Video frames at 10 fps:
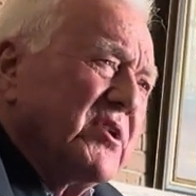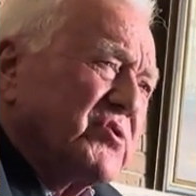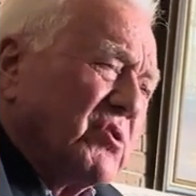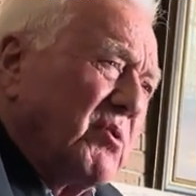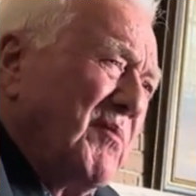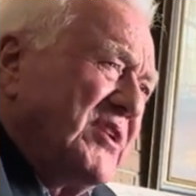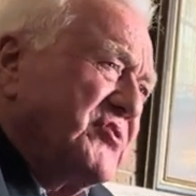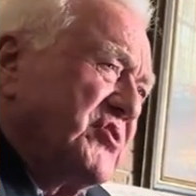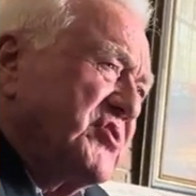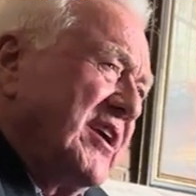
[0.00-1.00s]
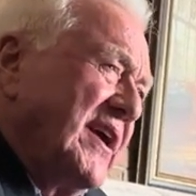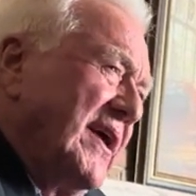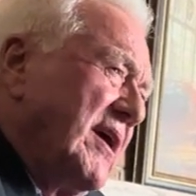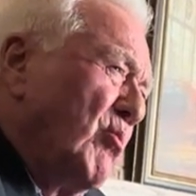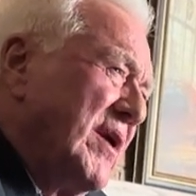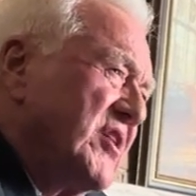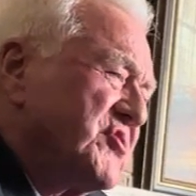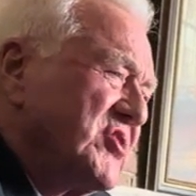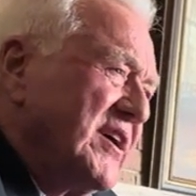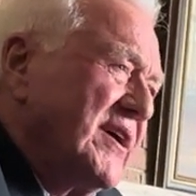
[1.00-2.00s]
So the message again I want to
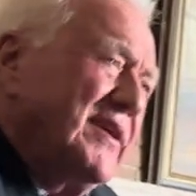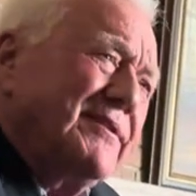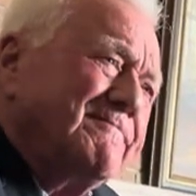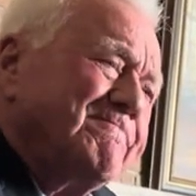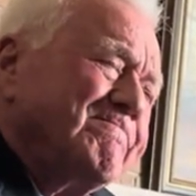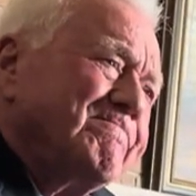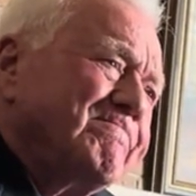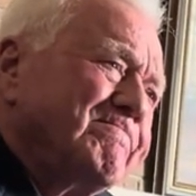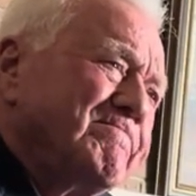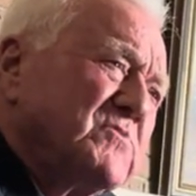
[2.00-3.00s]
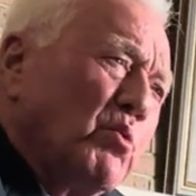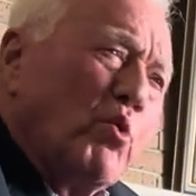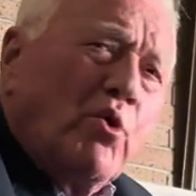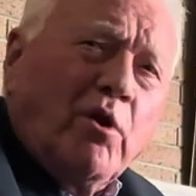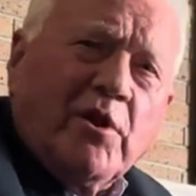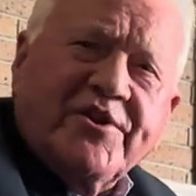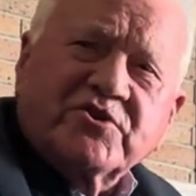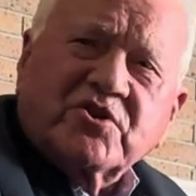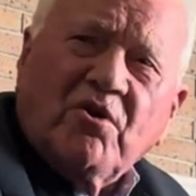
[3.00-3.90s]
say, the world has